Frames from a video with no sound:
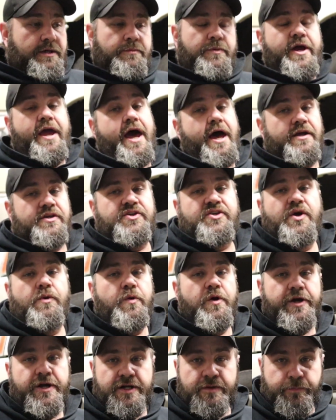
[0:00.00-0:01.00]
But yeah, so
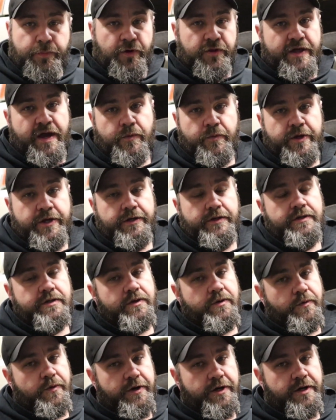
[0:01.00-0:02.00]
we're going to pull that wheel.
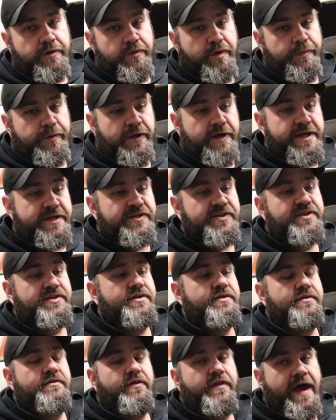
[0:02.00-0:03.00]
We're going to
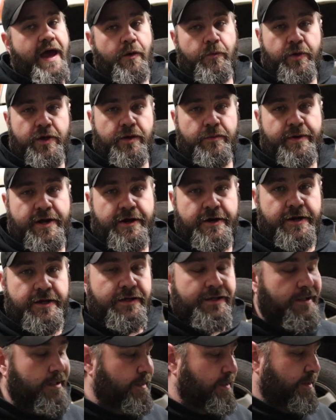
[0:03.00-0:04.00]
replace that wheel
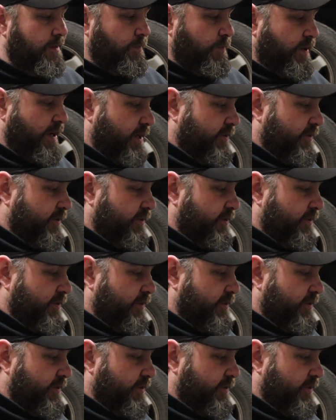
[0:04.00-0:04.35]
bearing. We